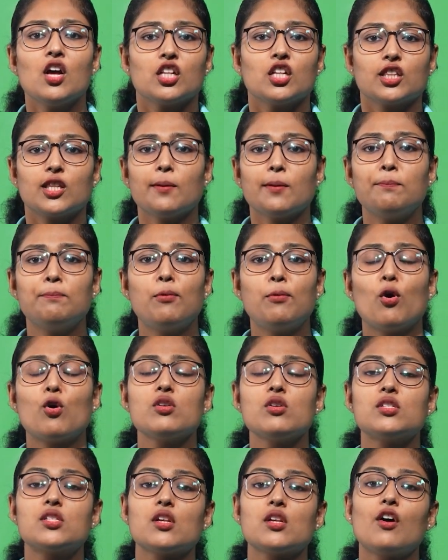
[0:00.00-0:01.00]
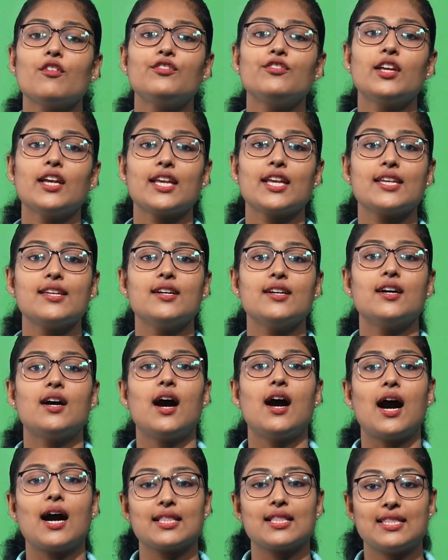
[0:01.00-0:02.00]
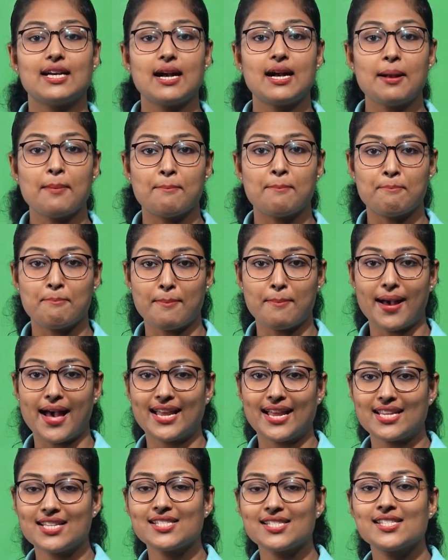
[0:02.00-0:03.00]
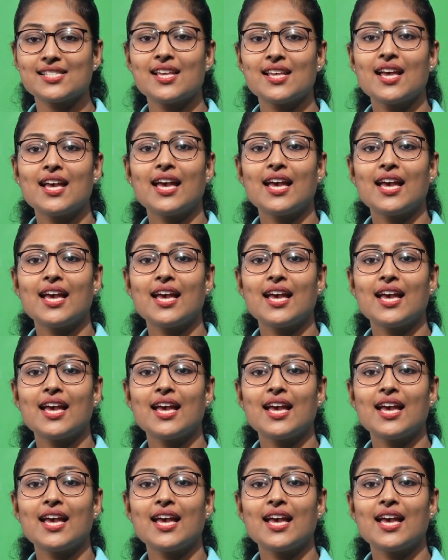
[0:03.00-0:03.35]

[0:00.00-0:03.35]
The bones of the ear are the malleus,